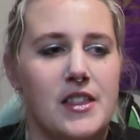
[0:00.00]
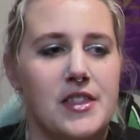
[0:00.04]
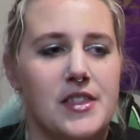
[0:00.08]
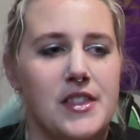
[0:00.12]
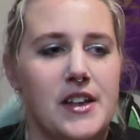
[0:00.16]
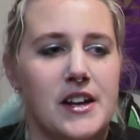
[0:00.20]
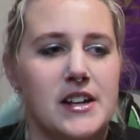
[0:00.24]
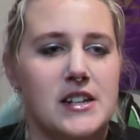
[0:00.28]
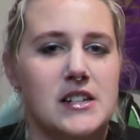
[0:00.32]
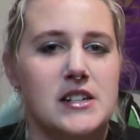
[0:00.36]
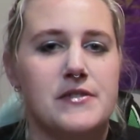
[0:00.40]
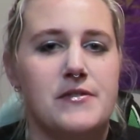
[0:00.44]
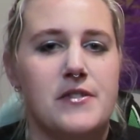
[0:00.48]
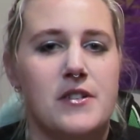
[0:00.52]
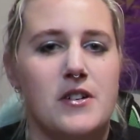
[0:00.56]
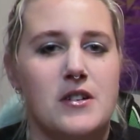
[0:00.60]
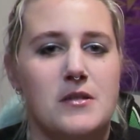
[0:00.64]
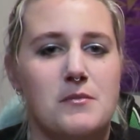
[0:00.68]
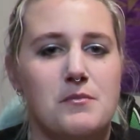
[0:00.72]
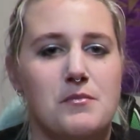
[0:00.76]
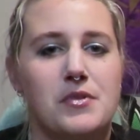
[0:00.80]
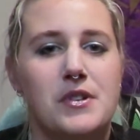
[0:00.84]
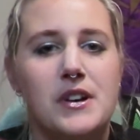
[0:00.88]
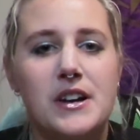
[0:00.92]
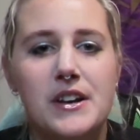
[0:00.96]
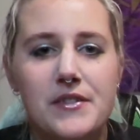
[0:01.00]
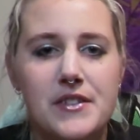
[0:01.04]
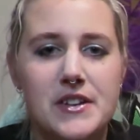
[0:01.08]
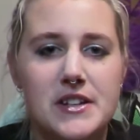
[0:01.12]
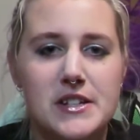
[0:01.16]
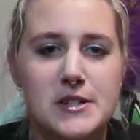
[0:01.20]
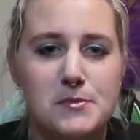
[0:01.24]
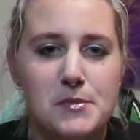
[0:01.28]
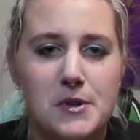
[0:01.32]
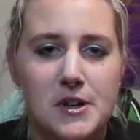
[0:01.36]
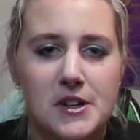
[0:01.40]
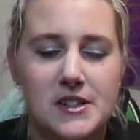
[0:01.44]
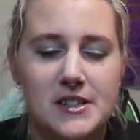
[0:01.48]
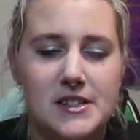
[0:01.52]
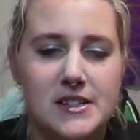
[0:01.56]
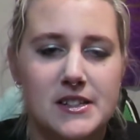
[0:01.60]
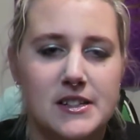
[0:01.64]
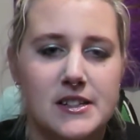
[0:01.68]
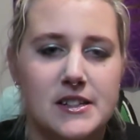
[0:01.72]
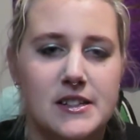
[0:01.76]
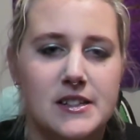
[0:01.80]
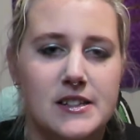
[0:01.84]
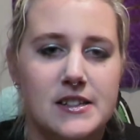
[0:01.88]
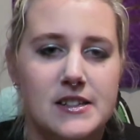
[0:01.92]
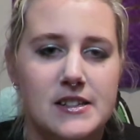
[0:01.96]
things from previous
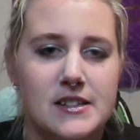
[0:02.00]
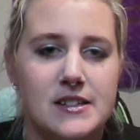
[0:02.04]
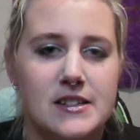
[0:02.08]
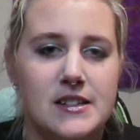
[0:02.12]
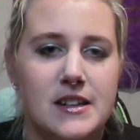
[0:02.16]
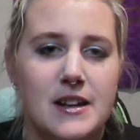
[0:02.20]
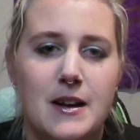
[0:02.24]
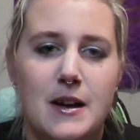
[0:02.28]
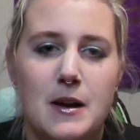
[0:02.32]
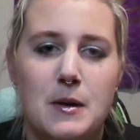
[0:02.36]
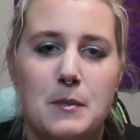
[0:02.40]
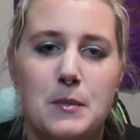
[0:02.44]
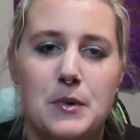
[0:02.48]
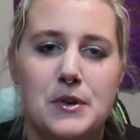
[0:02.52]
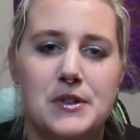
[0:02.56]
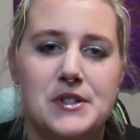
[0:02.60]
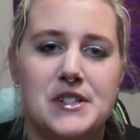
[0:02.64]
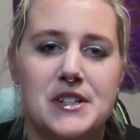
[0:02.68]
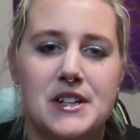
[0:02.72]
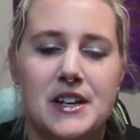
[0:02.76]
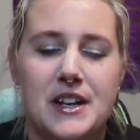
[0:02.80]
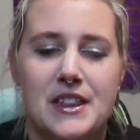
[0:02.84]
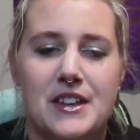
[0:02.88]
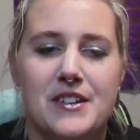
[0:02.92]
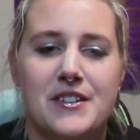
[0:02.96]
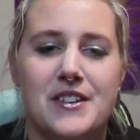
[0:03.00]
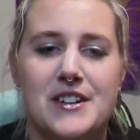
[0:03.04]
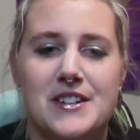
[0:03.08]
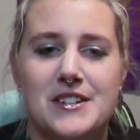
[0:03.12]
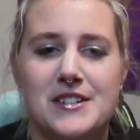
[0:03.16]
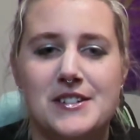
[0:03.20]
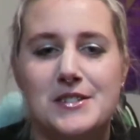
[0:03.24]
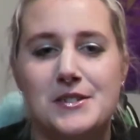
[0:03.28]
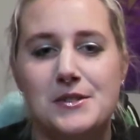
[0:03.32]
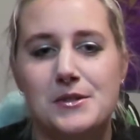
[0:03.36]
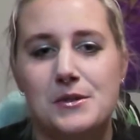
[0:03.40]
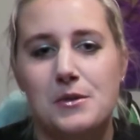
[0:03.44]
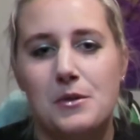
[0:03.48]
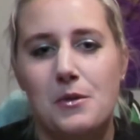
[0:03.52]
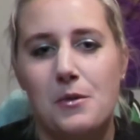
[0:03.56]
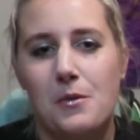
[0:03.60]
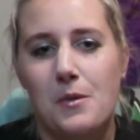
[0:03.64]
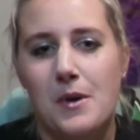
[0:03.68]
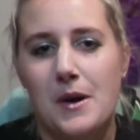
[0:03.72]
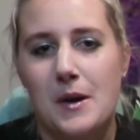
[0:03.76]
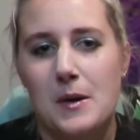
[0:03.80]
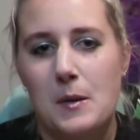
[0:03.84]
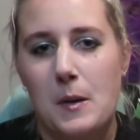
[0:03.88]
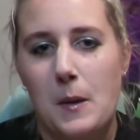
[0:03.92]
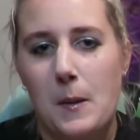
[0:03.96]
boxes put together into
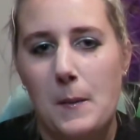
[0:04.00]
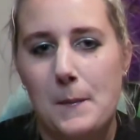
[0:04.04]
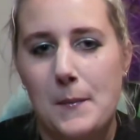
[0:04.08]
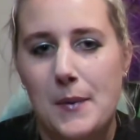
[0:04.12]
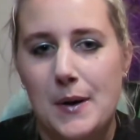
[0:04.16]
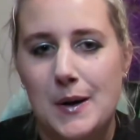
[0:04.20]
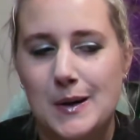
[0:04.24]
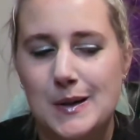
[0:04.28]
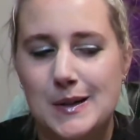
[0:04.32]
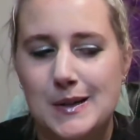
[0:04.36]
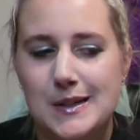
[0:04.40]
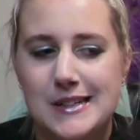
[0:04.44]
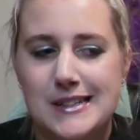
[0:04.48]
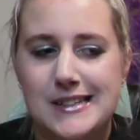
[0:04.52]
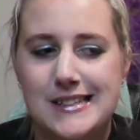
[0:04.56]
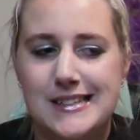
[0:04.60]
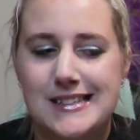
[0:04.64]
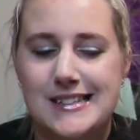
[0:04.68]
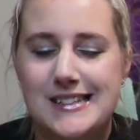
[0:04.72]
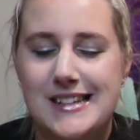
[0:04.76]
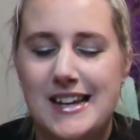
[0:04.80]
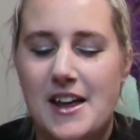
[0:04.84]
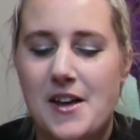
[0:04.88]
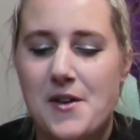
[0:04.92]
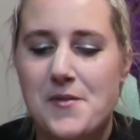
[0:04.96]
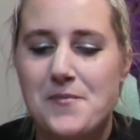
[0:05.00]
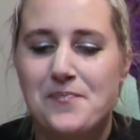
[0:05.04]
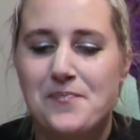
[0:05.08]
one box